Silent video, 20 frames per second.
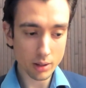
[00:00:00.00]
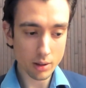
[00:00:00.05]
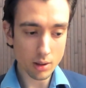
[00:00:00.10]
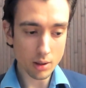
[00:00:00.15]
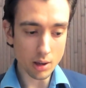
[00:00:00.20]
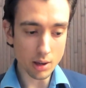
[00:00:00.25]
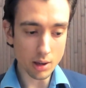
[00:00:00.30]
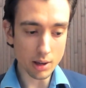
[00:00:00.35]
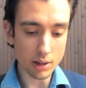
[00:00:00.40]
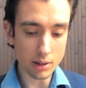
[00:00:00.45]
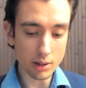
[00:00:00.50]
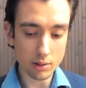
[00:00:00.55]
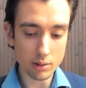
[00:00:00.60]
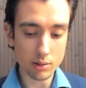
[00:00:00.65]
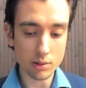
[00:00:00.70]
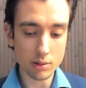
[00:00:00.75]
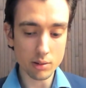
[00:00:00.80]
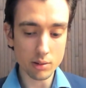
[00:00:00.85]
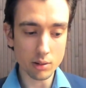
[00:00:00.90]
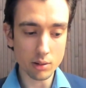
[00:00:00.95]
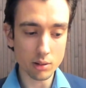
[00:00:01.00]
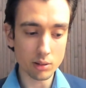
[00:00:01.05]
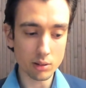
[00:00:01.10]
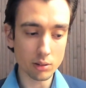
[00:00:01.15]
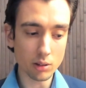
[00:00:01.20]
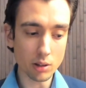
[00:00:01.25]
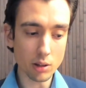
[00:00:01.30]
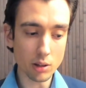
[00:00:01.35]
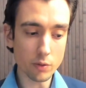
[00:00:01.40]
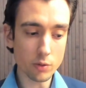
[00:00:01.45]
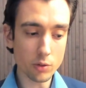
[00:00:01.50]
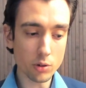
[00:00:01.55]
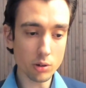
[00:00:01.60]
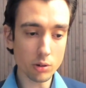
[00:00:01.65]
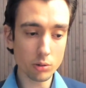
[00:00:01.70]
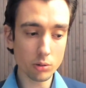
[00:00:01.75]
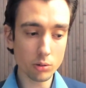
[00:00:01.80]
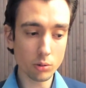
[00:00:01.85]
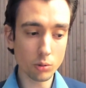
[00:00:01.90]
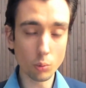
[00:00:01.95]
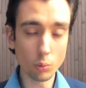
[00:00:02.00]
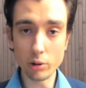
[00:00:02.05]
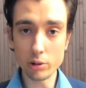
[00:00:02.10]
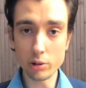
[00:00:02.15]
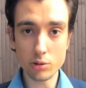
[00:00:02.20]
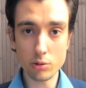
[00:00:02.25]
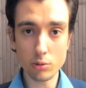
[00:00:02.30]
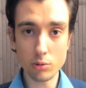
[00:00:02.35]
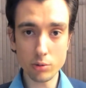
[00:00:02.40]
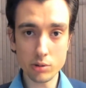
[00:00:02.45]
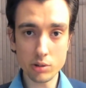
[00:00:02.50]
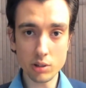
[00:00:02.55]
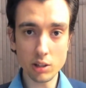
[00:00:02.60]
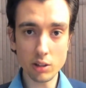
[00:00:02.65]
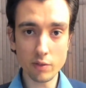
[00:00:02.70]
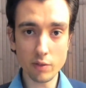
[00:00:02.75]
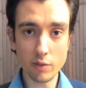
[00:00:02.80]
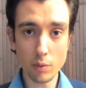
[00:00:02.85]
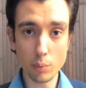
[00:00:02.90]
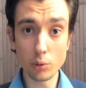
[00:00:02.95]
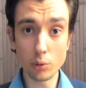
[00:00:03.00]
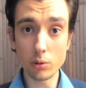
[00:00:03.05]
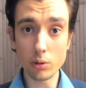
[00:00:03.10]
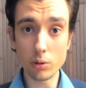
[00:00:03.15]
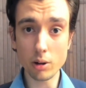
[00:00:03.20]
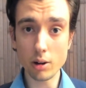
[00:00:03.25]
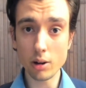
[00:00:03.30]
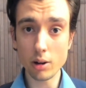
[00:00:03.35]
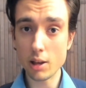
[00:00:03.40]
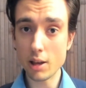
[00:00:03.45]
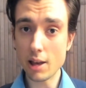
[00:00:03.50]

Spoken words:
And if you want to receive more